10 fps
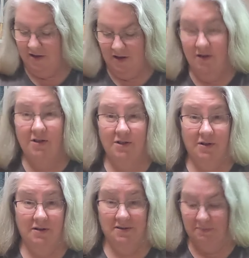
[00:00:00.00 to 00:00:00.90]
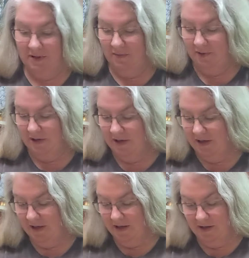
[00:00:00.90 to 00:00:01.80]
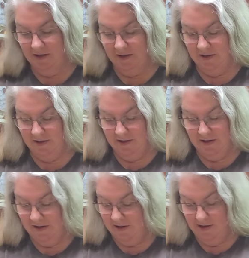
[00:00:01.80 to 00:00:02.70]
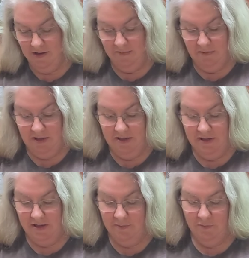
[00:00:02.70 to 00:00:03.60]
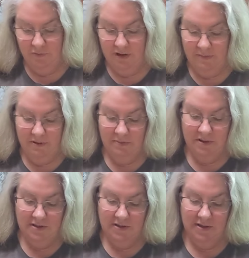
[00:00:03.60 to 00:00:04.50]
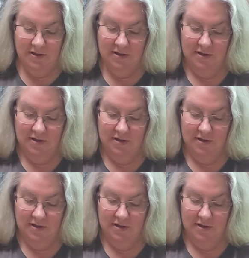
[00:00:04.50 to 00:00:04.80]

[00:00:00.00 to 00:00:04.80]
and I'll show you just a minute what I did. In the meantime, I'm gonna grab me a biscuit.